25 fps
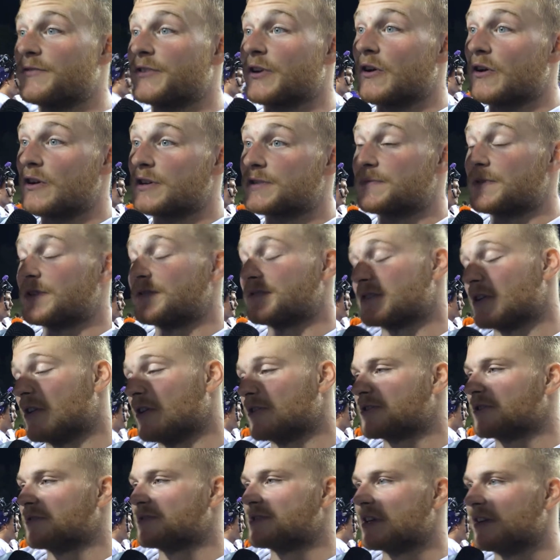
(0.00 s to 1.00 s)
yards, but it was
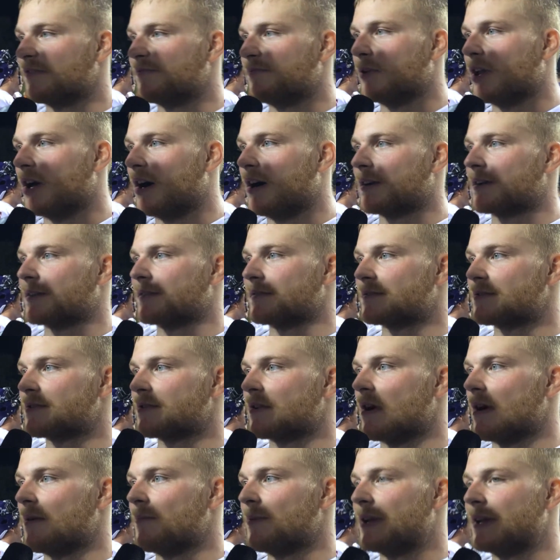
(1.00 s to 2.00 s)
also tough blocking.
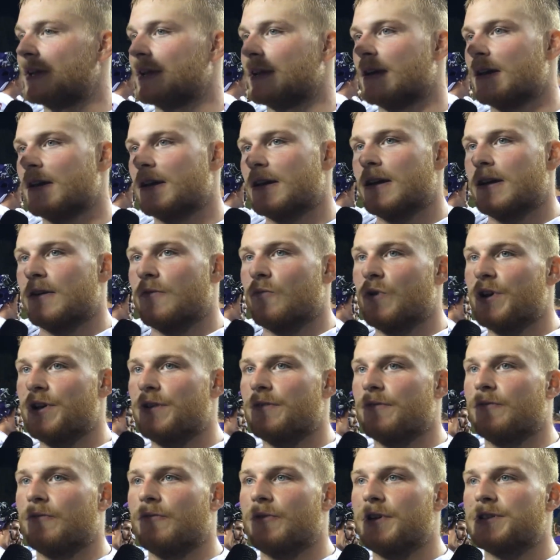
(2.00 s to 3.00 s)
So I mean,
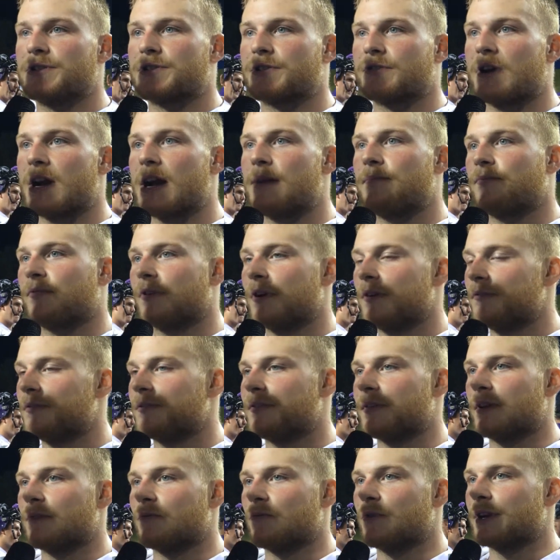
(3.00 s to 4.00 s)
we we scrapped for
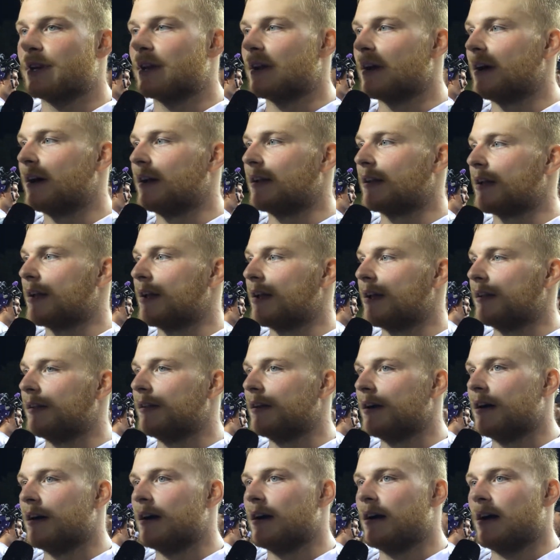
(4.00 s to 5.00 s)
everything we got,
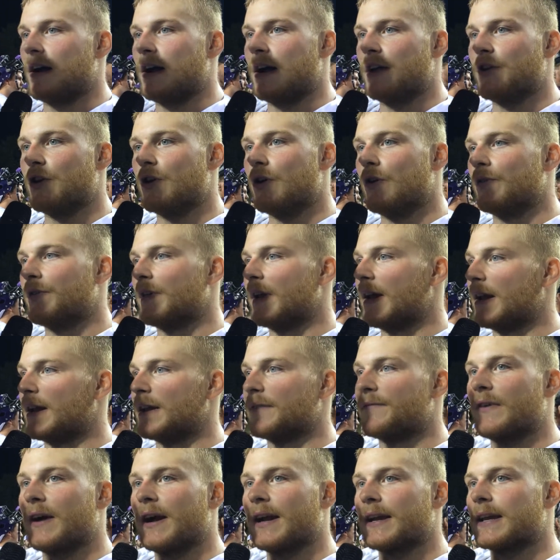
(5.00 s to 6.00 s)
and uh, I know that
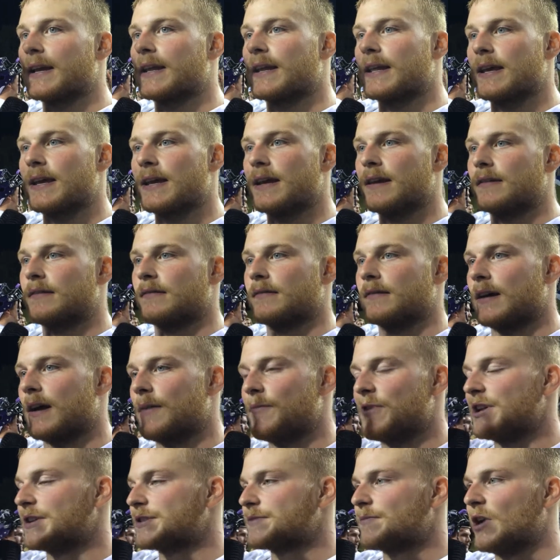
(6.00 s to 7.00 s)
if I get hit,
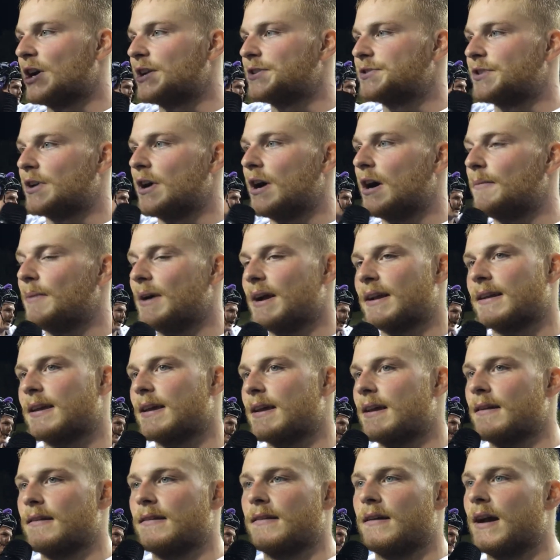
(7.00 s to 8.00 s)
I mean it's my job. I
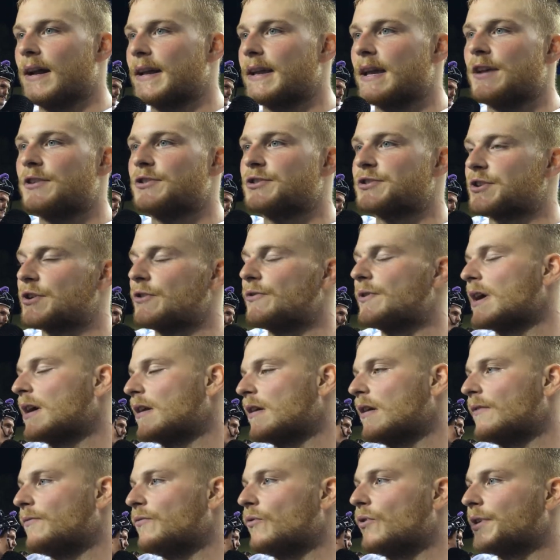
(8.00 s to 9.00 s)
can't I can't just go
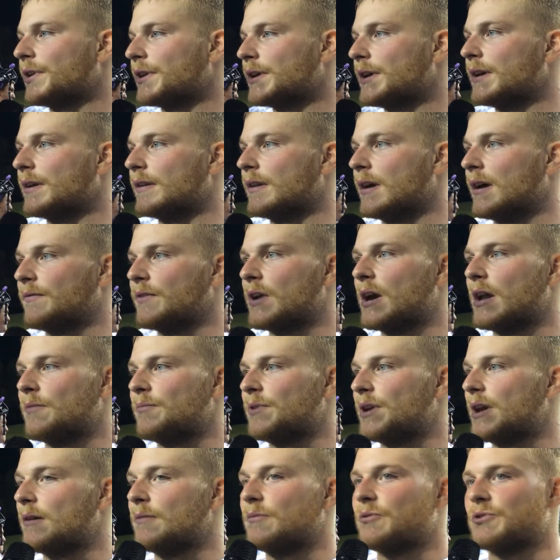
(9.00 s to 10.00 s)
down off one hit. I've got to
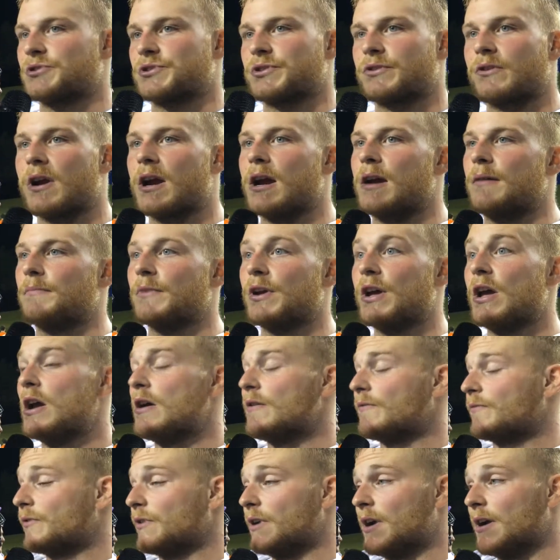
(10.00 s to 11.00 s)
be able to scrap
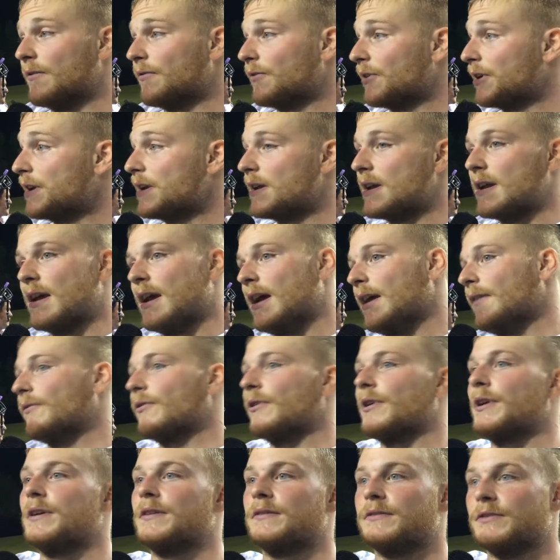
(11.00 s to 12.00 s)
for every
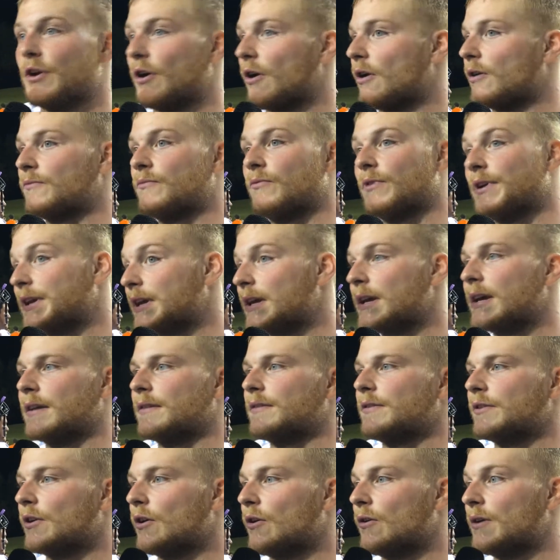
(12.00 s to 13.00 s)
every yard we
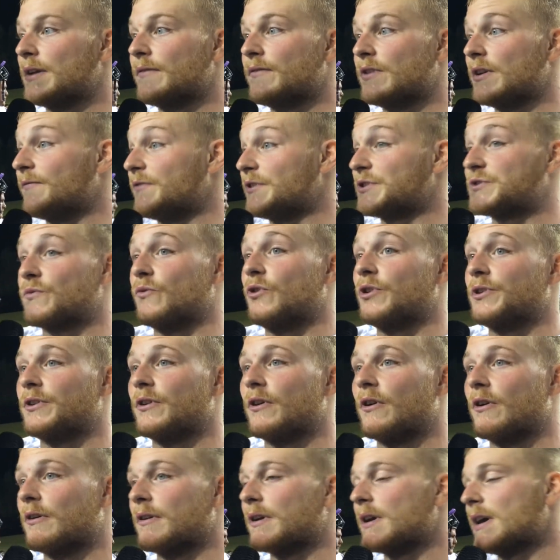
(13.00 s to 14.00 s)
get. You know, even if it's one
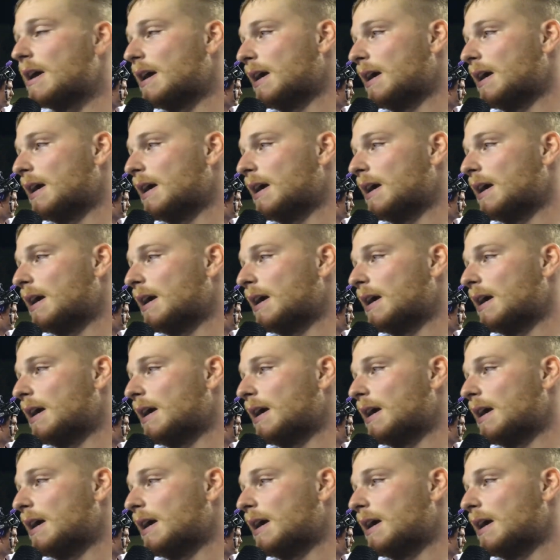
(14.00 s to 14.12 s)
yard.